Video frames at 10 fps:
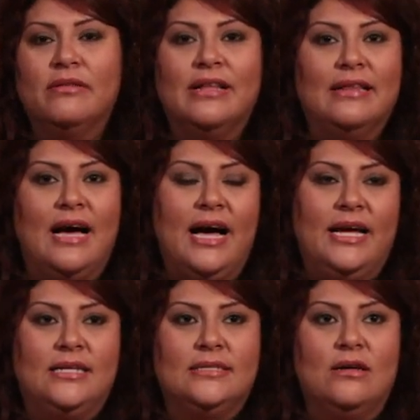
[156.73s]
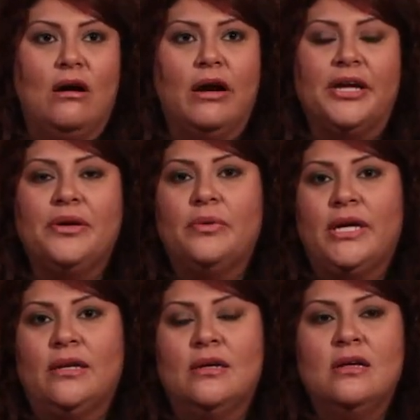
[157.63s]
The lies, the
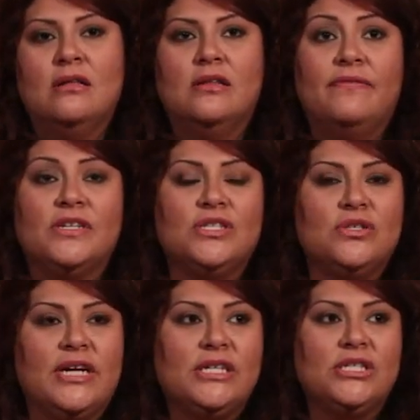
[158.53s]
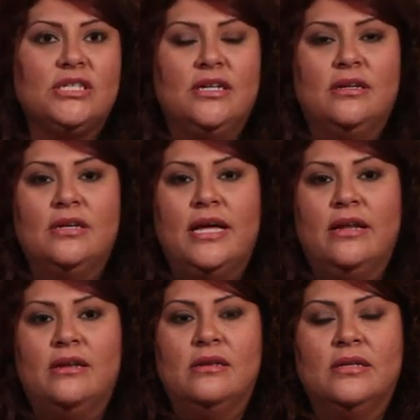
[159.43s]
arguing, the frustration,
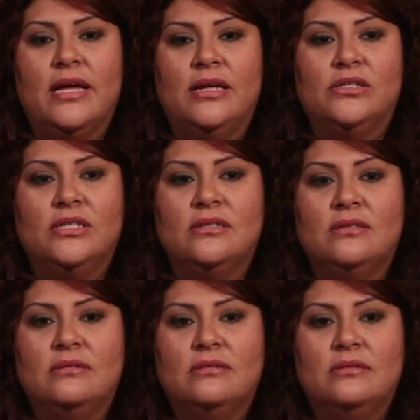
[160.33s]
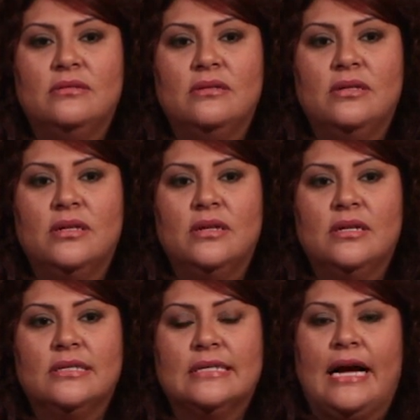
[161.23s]
and it just
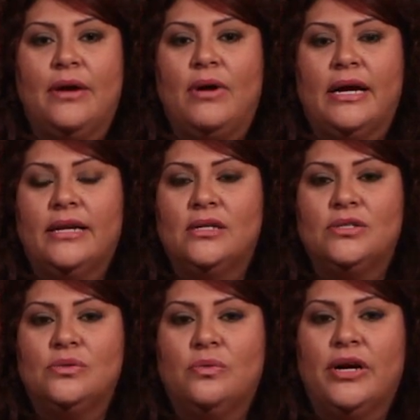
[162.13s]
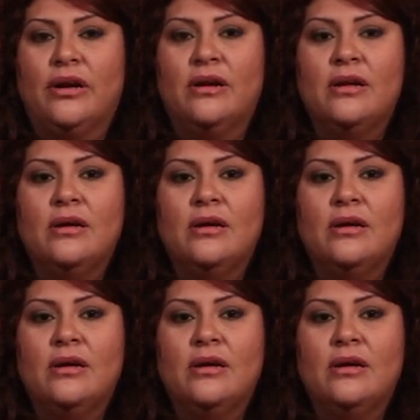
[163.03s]
skyrocketed to where